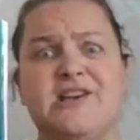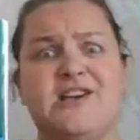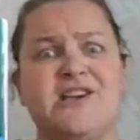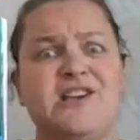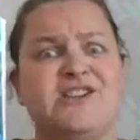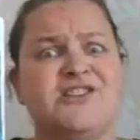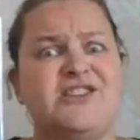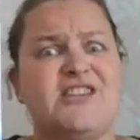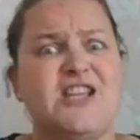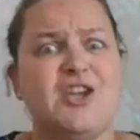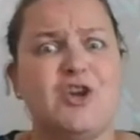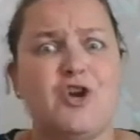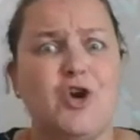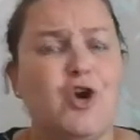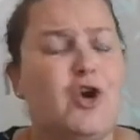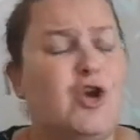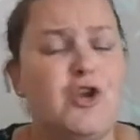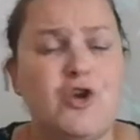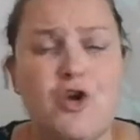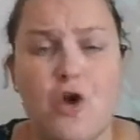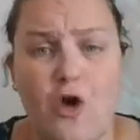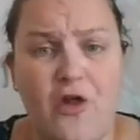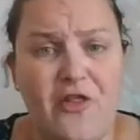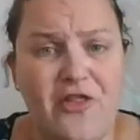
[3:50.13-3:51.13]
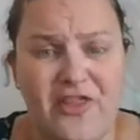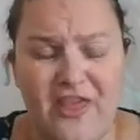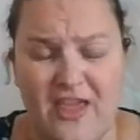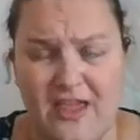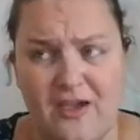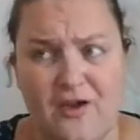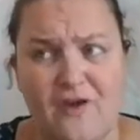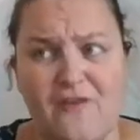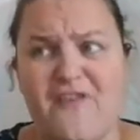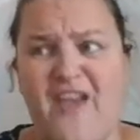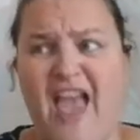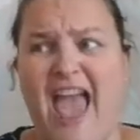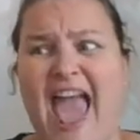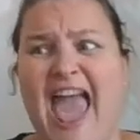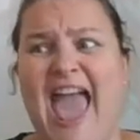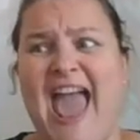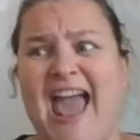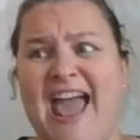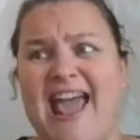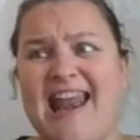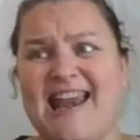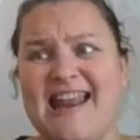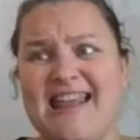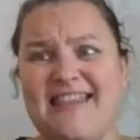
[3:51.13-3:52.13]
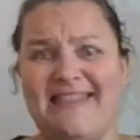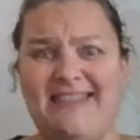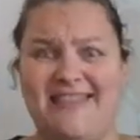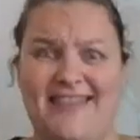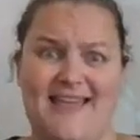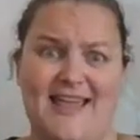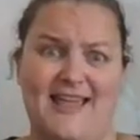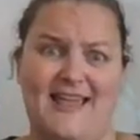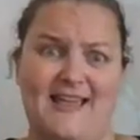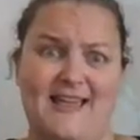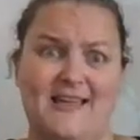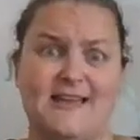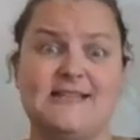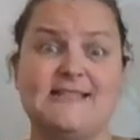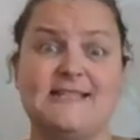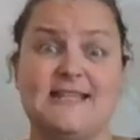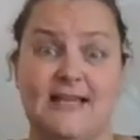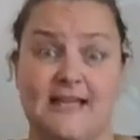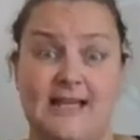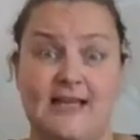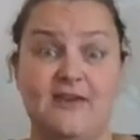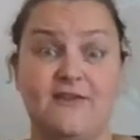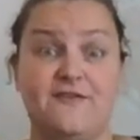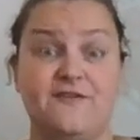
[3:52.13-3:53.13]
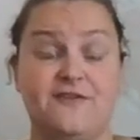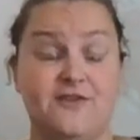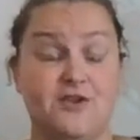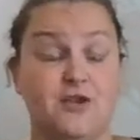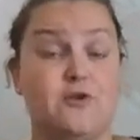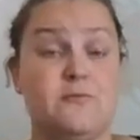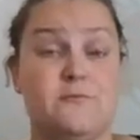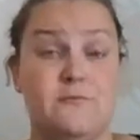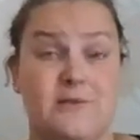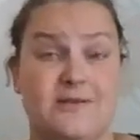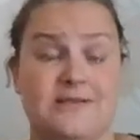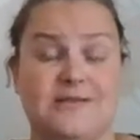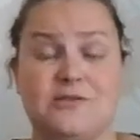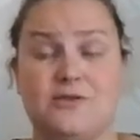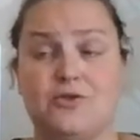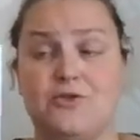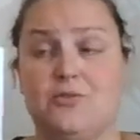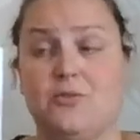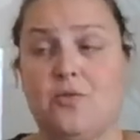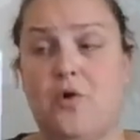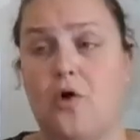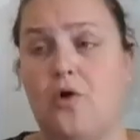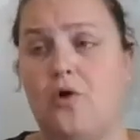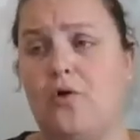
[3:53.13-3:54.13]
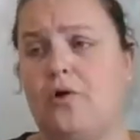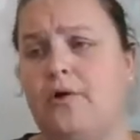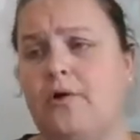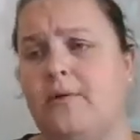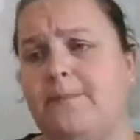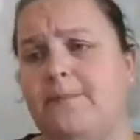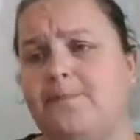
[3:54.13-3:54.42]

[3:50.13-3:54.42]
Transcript: She could not think of anything to give to Mr. Wrong.